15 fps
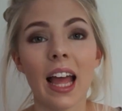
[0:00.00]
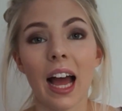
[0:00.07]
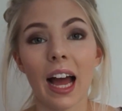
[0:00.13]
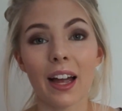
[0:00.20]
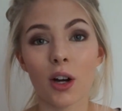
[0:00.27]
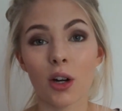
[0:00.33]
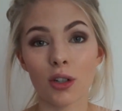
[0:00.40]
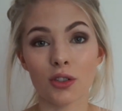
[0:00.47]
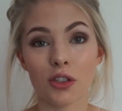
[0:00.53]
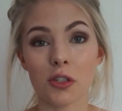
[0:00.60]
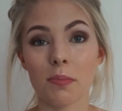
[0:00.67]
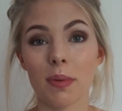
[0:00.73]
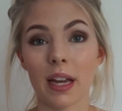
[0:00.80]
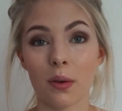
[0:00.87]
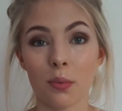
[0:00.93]
I can't
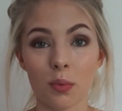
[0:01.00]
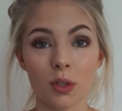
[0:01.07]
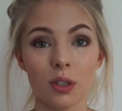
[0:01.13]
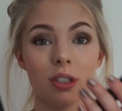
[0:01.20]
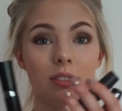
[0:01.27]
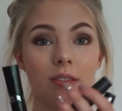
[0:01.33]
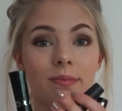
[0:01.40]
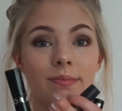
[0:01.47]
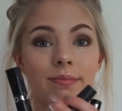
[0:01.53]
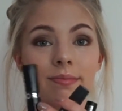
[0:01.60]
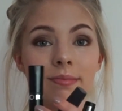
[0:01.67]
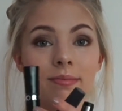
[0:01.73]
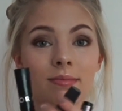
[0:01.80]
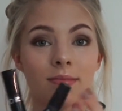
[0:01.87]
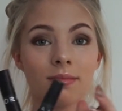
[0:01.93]
just pick one.
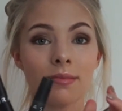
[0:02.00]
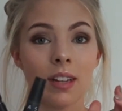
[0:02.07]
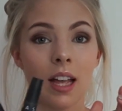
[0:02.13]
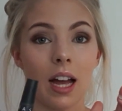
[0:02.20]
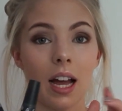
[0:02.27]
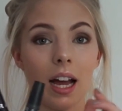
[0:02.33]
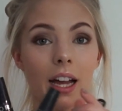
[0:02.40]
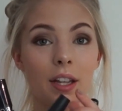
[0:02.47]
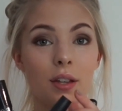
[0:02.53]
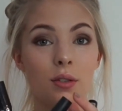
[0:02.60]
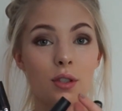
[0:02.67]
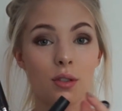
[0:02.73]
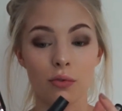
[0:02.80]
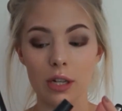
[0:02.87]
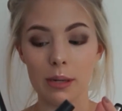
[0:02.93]
I use
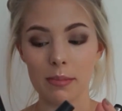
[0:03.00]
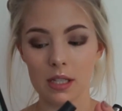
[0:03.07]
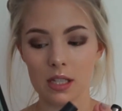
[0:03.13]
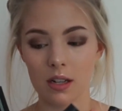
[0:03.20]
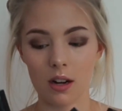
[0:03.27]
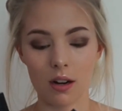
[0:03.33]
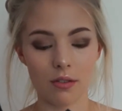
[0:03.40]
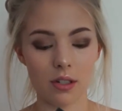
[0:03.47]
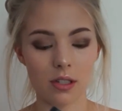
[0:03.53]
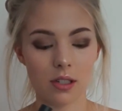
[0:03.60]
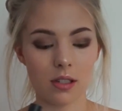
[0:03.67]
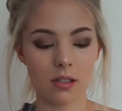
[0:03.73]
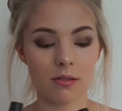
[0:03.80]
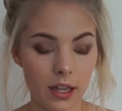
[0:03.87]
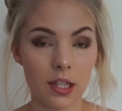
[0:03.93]
3
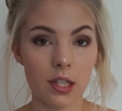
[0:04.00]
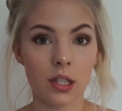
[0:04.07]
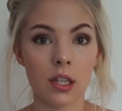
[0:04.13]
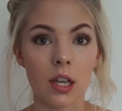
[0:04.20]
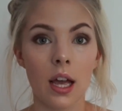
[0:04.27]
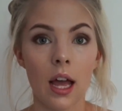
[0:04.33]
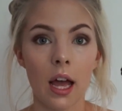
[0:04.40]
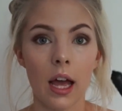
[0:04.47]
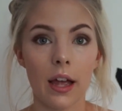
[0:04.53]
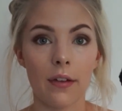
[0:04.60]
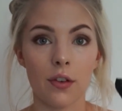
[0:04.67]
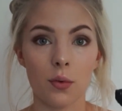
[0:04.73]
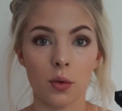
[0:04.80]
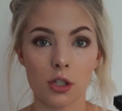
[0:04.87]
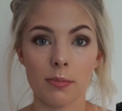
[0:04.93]
mascaras. This,
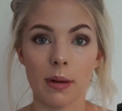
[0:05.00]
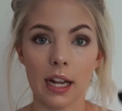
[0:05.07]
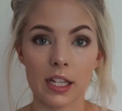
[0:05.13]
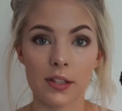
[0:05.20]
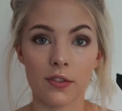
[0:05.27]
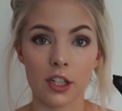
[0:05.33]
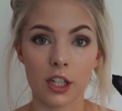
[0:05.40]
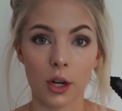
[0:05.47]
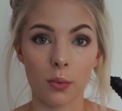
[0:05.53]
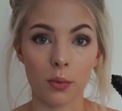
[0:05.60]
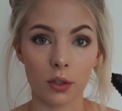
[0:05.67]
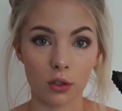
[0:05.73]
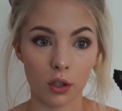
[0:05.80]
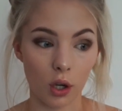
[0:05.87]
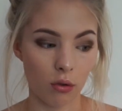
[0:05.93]
if you watch my last video,
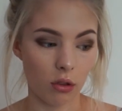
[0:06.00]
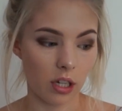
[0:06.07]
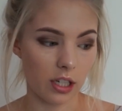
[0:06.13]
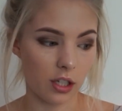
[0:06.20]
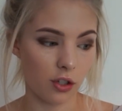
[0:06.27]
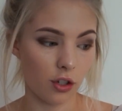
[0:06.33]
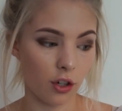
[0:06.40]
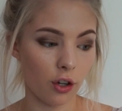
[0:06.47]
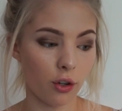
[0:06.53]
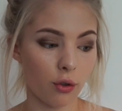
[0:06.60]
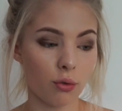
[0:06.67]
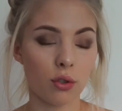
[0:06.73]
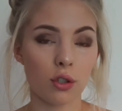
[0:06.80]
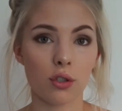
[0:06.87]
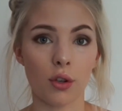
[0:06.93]
will know that it's
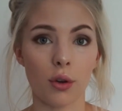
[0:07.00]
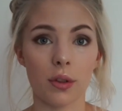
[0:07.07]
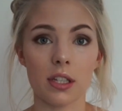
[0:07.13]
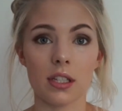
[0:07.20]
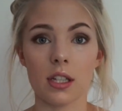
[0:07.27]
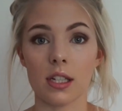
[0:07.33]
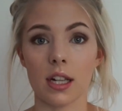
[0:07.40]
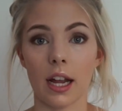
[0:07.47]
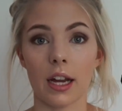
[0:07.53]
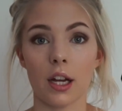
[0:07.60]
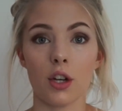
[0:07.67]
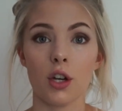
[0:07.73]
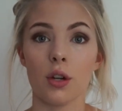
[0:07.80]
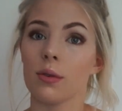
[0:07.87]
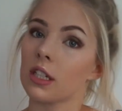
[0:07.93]
new, so this is like a
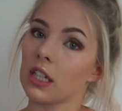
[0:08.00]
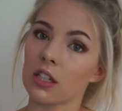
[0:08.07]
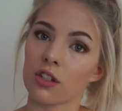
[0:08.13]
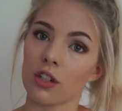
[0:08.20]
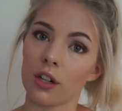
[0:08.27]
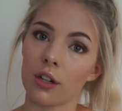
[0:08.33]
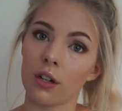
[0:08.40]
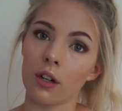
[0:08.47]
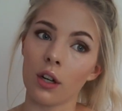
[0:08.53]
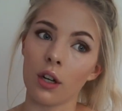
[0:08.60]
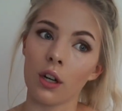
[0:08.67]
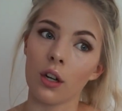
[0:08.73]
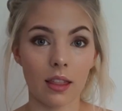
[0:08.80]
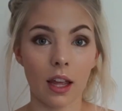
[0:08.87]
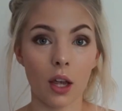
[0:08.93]
new edition.
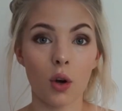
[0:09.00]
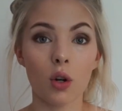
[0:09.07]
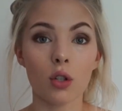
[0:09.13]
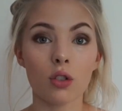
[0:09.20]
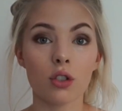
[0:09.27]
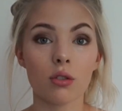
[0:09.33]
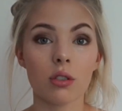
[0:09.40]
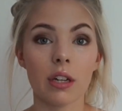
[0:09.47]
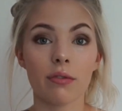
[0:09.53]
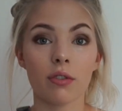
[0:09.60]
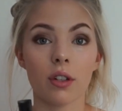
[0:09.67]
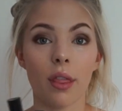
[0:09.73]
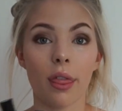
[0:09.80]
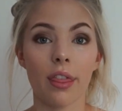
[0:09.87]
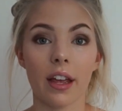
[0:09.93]
They all do
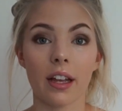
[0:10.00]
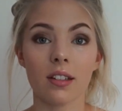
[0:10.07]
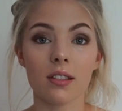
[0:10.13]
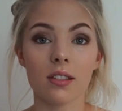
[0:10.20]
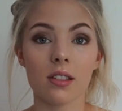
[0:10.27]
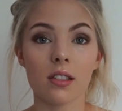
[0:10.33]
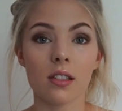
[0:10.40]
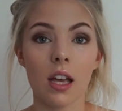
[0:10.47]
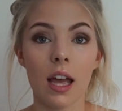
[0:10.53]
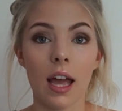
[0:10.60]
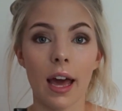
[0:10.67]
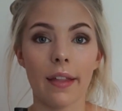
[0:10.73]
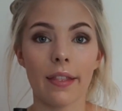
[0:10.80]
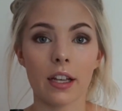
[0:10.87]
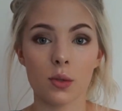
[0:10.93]
different things,
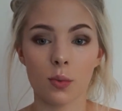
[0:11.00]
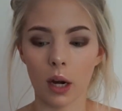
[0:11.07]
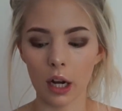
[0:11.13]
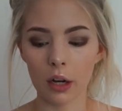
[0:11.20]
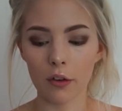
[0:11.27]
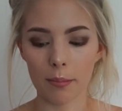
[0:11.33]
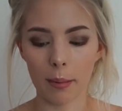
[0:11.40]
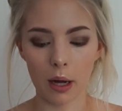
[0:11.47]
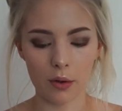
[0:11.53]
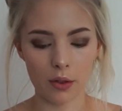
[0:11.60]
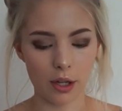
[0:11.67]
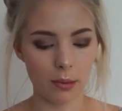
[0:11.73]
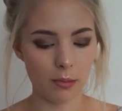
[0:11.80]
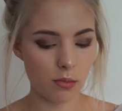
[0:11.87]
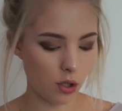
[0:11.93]
and that's what I love about them.